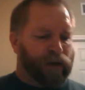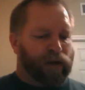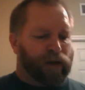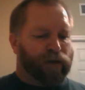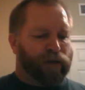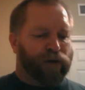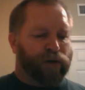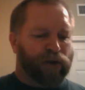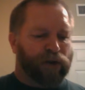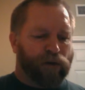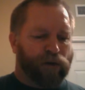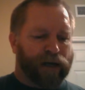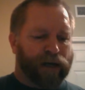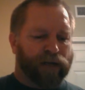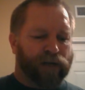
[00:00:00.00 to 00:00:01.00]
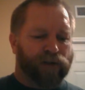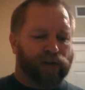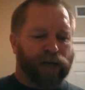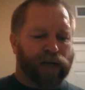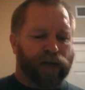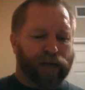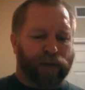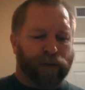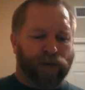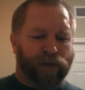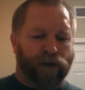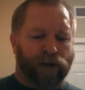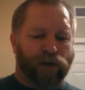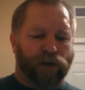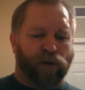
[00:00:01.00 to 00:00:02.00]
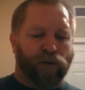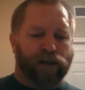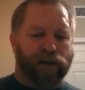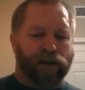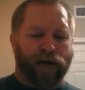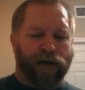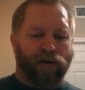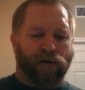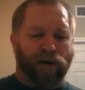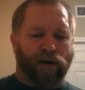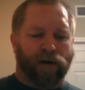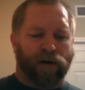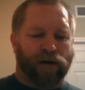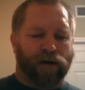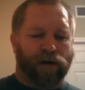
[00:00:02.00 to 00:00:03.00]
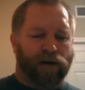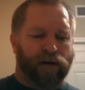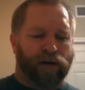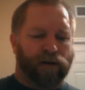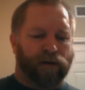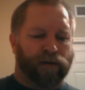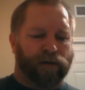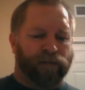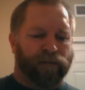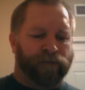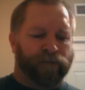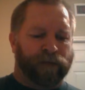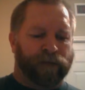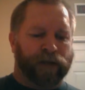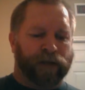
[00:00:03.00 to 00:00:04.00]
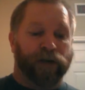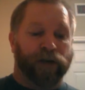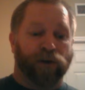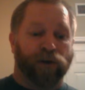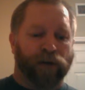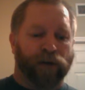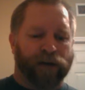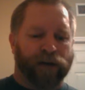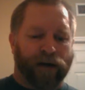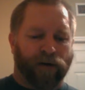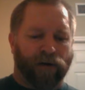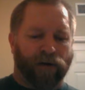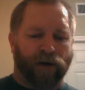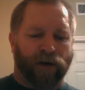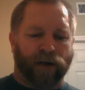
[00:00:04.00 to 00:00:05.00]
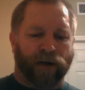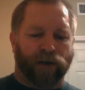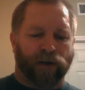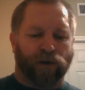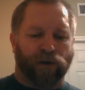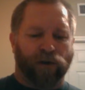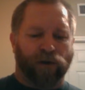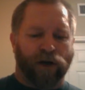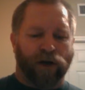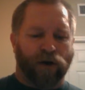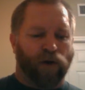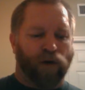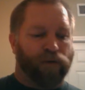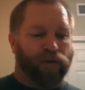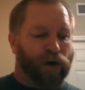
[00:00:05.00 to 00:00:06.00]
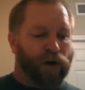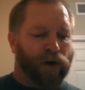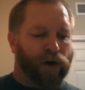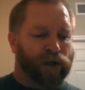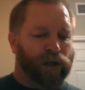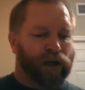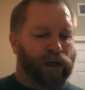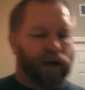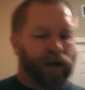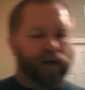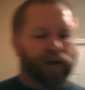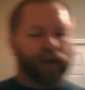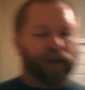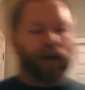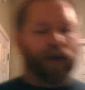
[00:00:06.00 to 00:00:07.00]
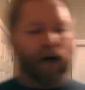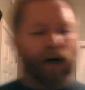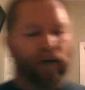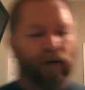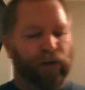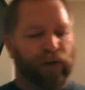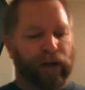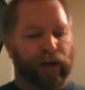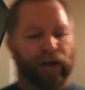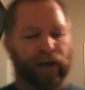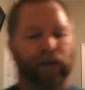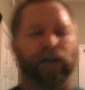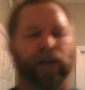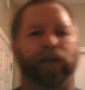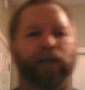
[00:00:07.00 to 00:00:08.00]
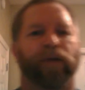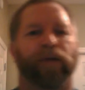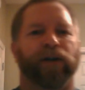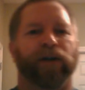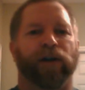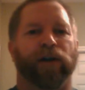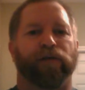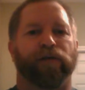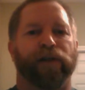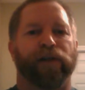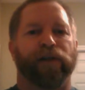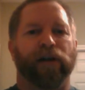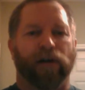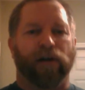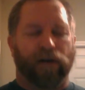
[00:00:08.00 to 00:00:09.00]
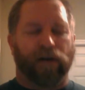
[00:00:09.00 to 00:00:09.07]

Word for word: The first corrective step is undoing the error, and undoing the error is to know first that the conflict is an expression of fear.